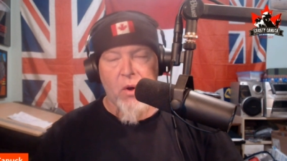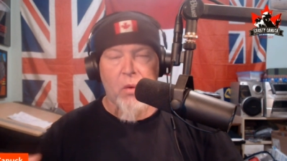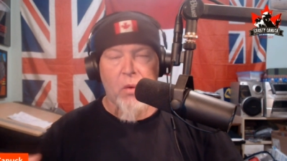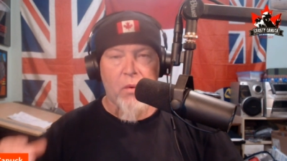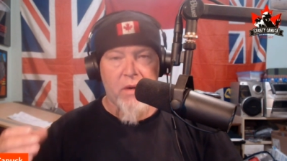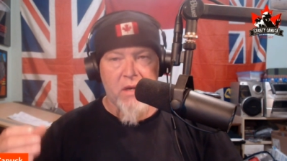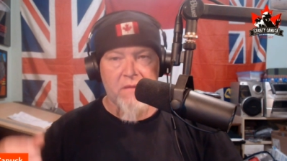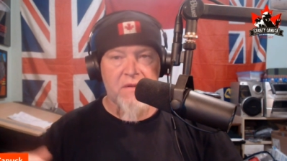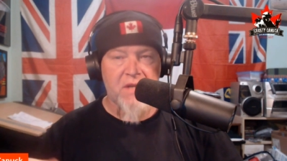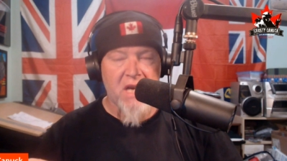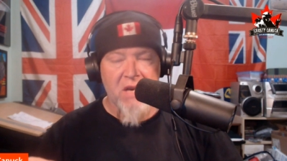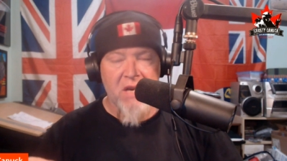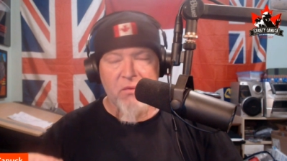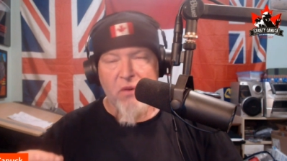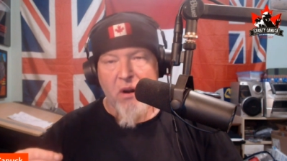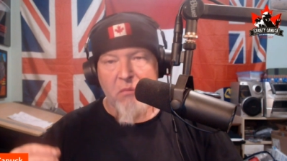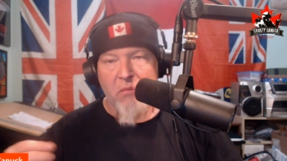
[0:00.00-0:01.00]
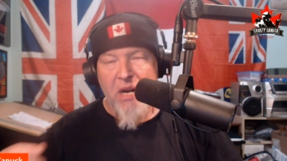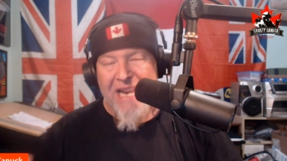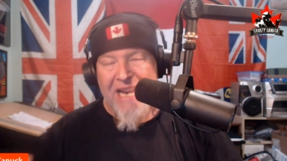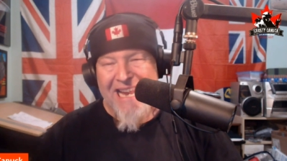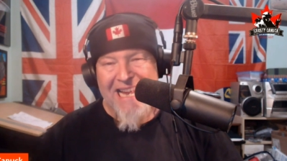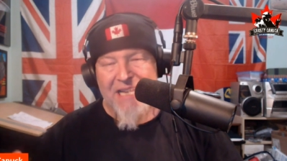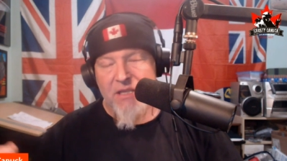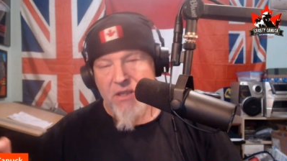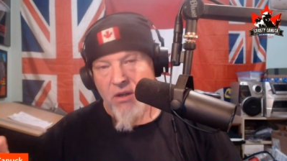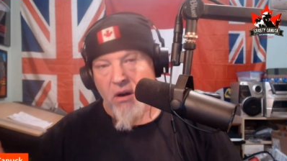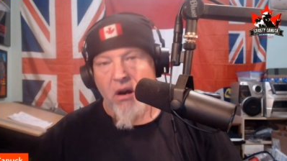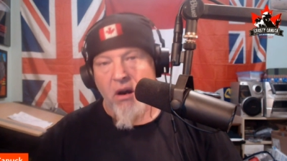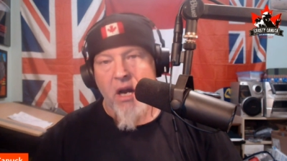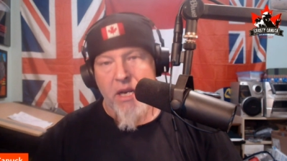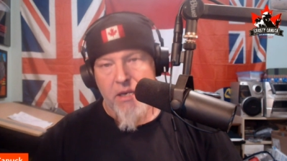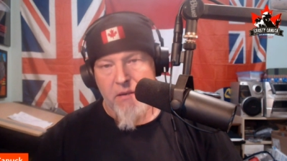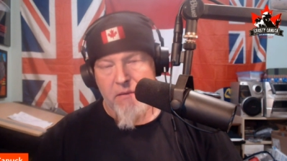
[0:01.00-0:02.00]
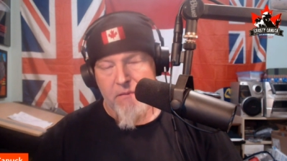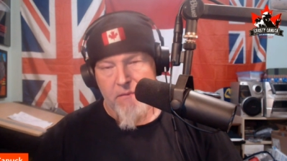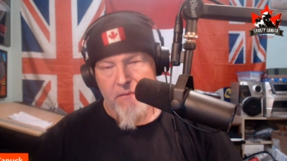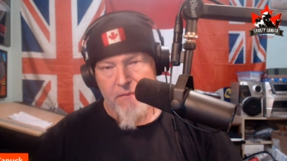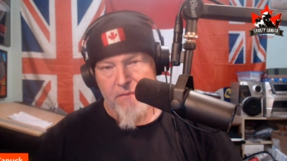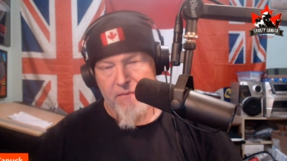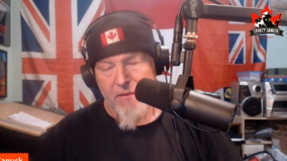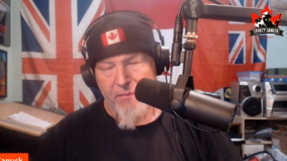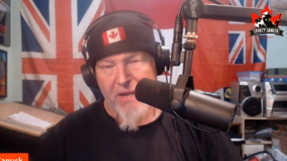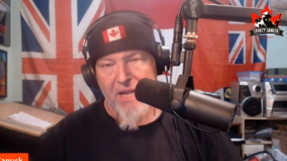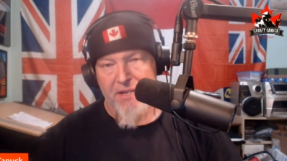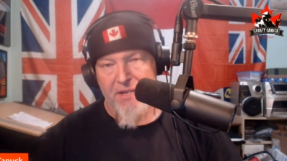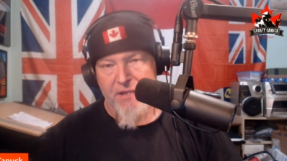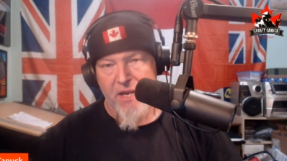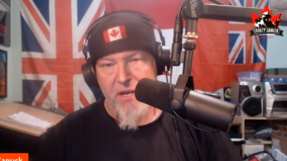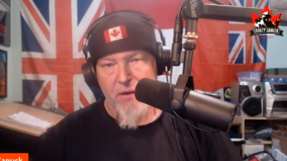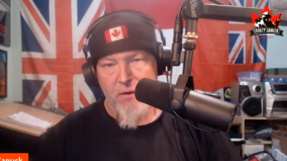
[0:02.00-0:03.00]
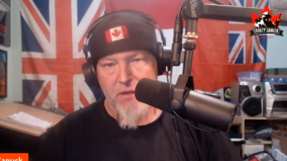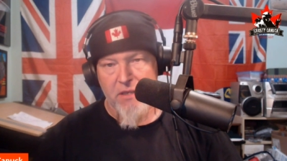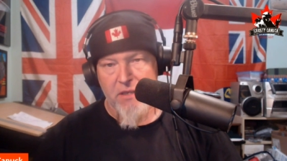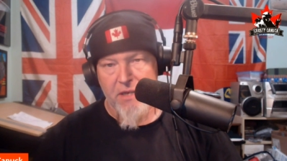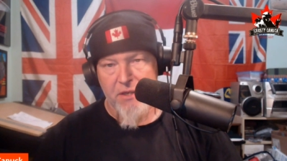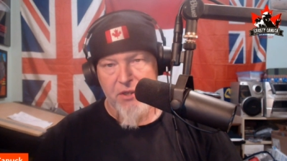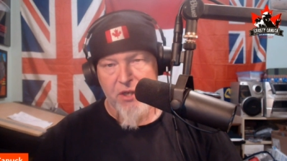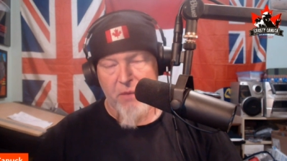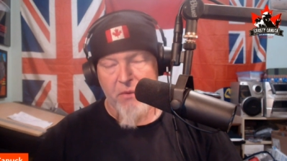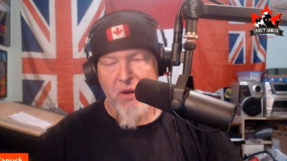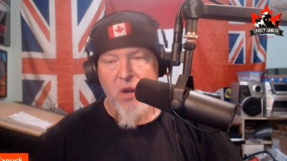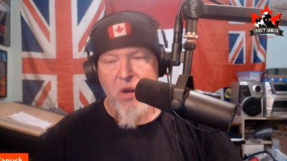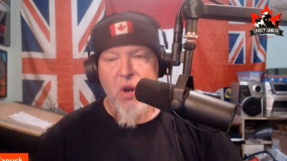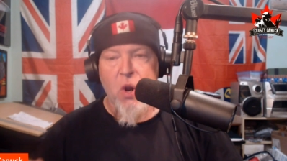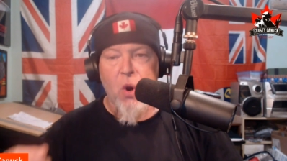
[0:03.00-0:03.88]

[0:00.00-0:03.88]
when you've seen where our money has gone the past eight years, ladies and gentlemen,